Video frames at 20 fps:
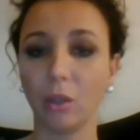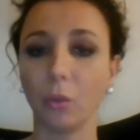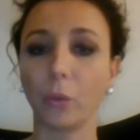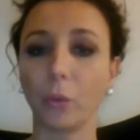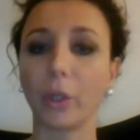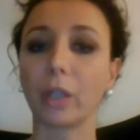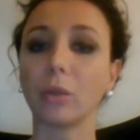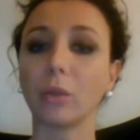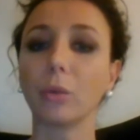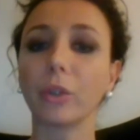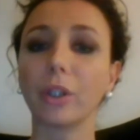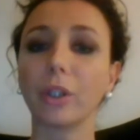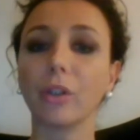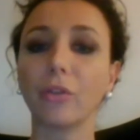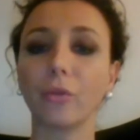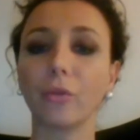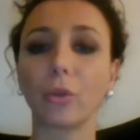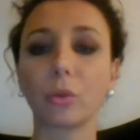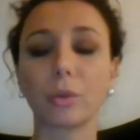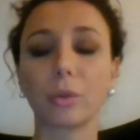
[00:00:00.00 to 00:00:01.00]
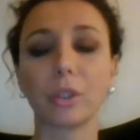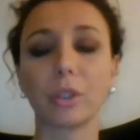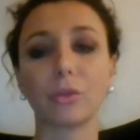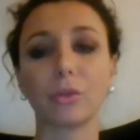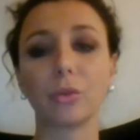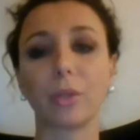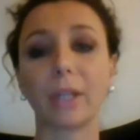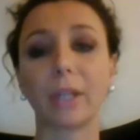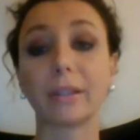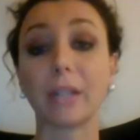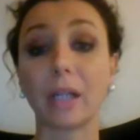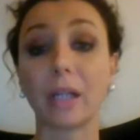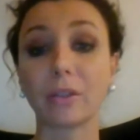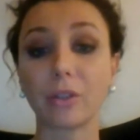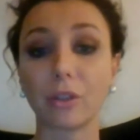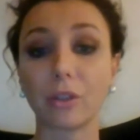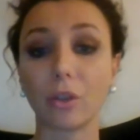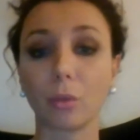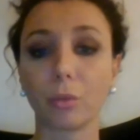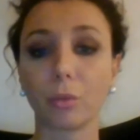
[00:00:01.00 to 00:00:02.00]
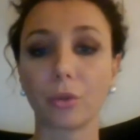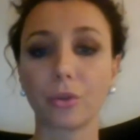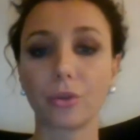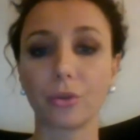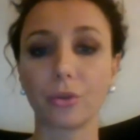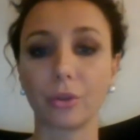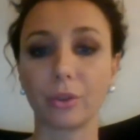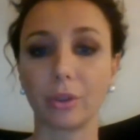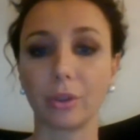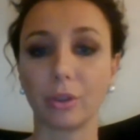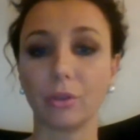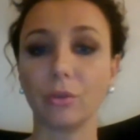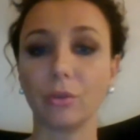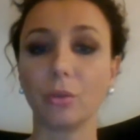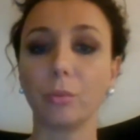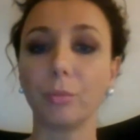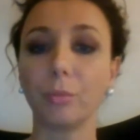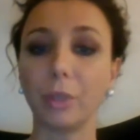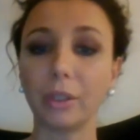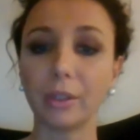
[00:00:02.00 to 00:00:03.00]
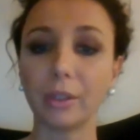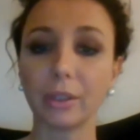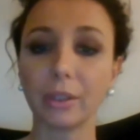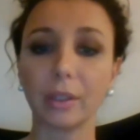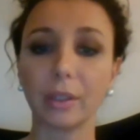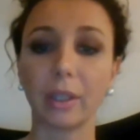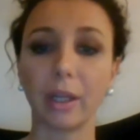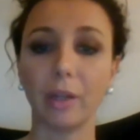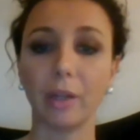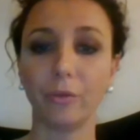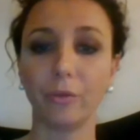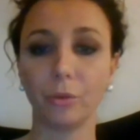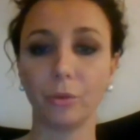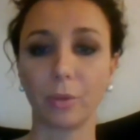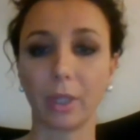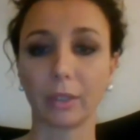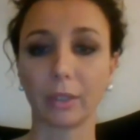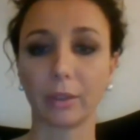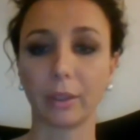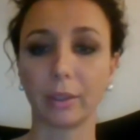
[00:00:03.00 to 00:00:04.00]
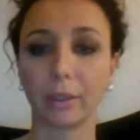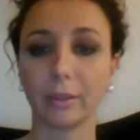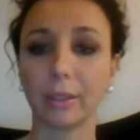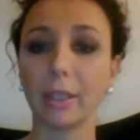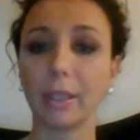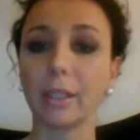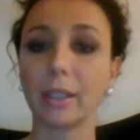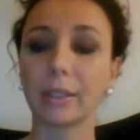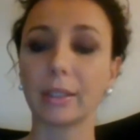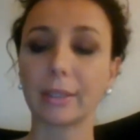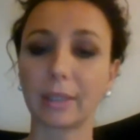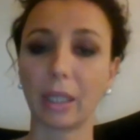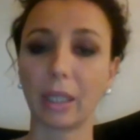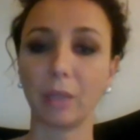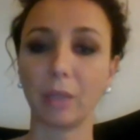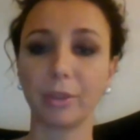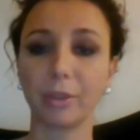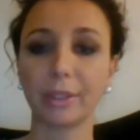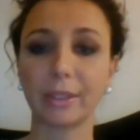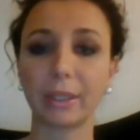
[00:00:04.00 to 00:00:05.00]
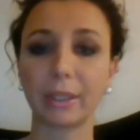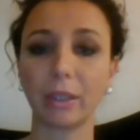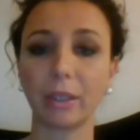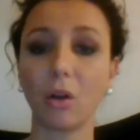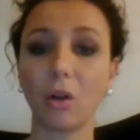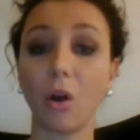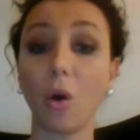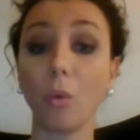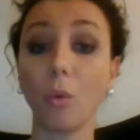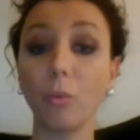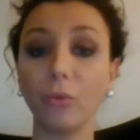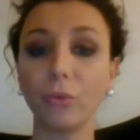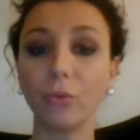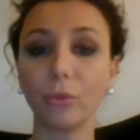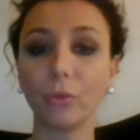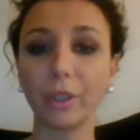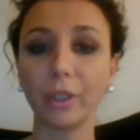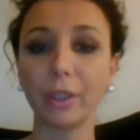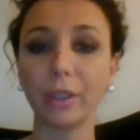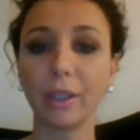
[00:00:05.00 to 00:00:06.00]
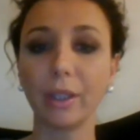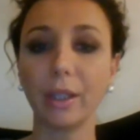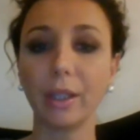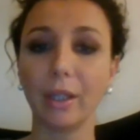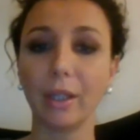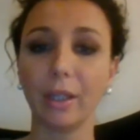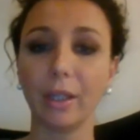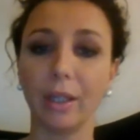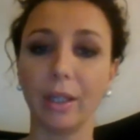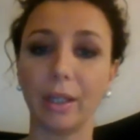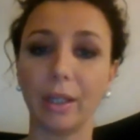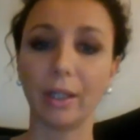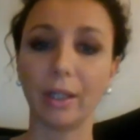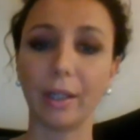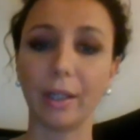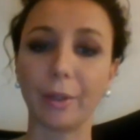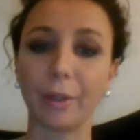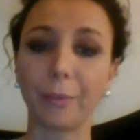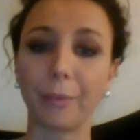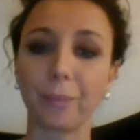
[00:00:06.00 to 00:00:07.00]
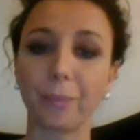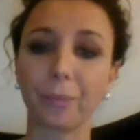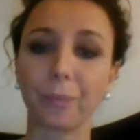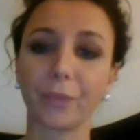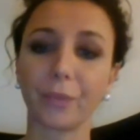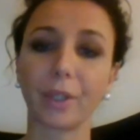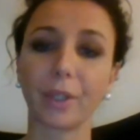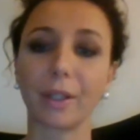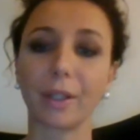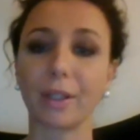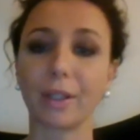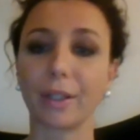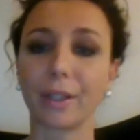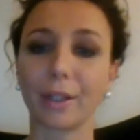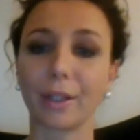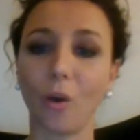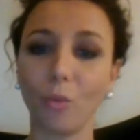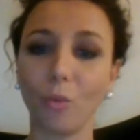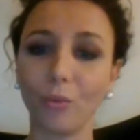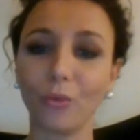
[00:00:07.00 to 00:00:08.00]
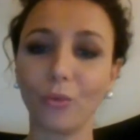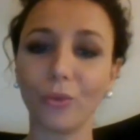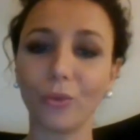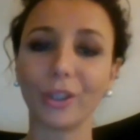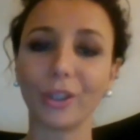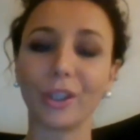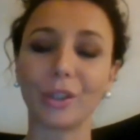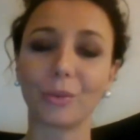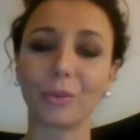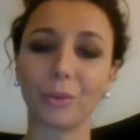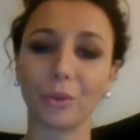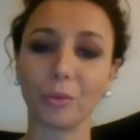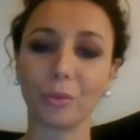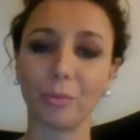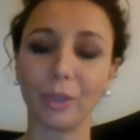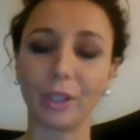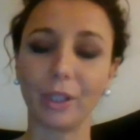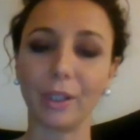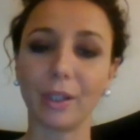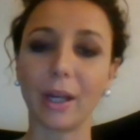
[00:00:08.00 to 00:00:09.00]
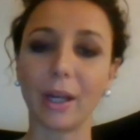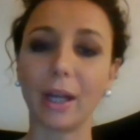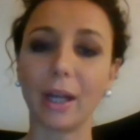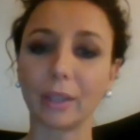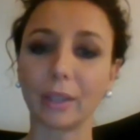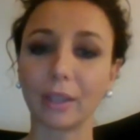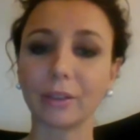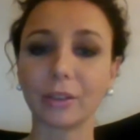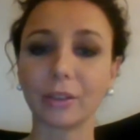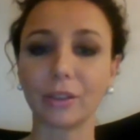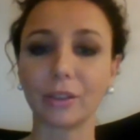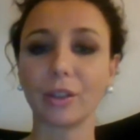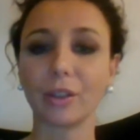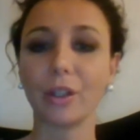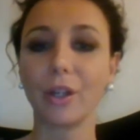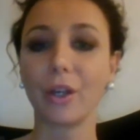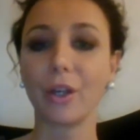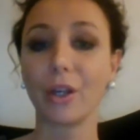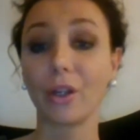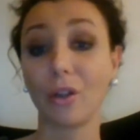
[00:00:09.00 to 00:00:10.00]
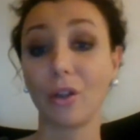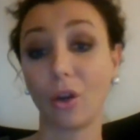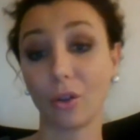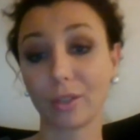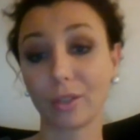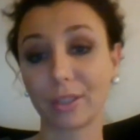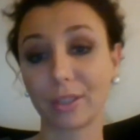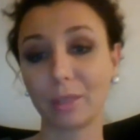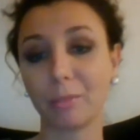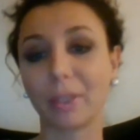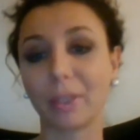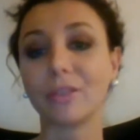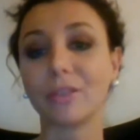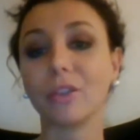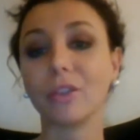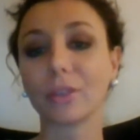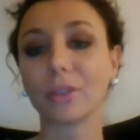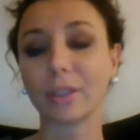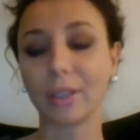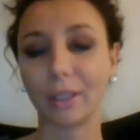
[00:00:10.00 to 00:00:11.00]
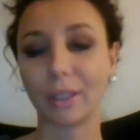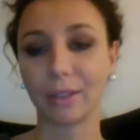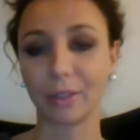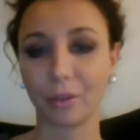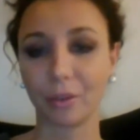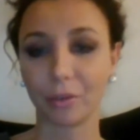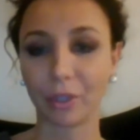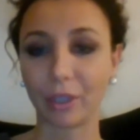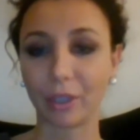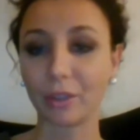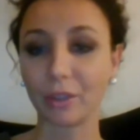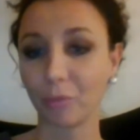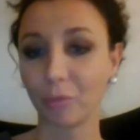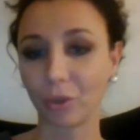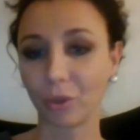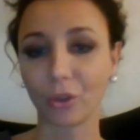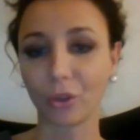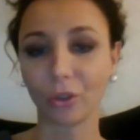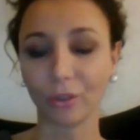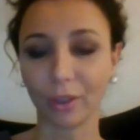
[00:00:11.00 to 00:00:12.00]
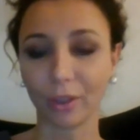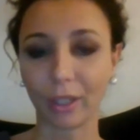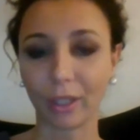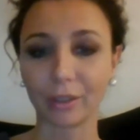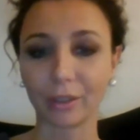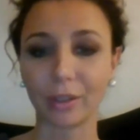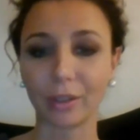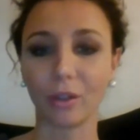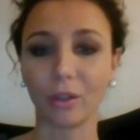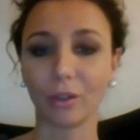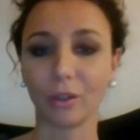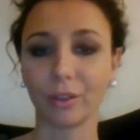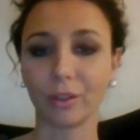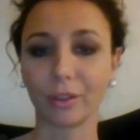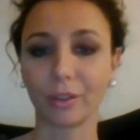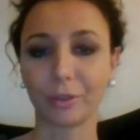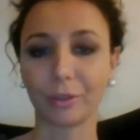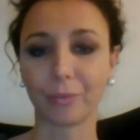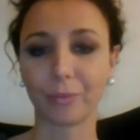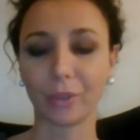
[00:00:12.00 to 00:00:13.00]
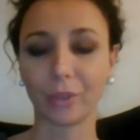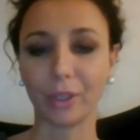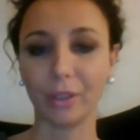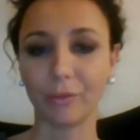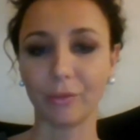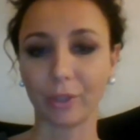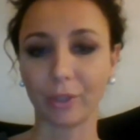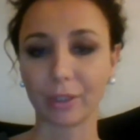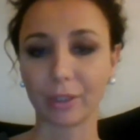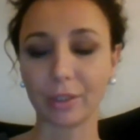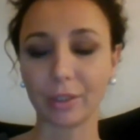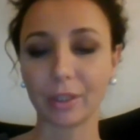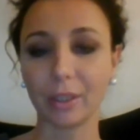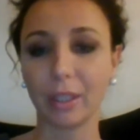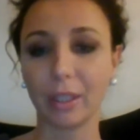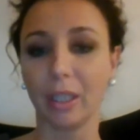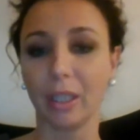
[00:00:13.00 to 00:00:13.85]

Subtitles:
We are looking forward to another opportunity to meet everyone at CyberSec. Hopefully, it will be another cozy but not anymore online event.